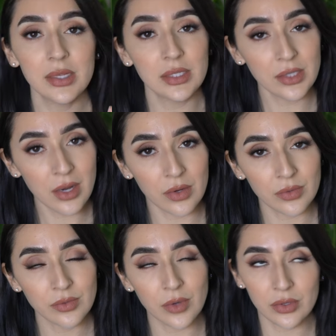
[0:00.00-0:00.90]
The
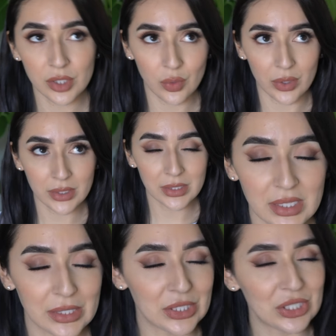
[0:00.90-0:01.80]
stone, rose quartz,
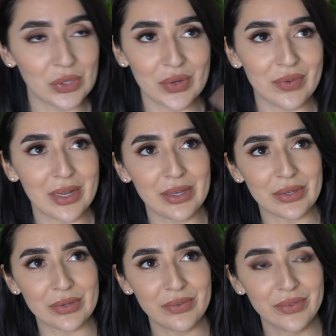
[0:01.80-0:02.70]
the stone of love,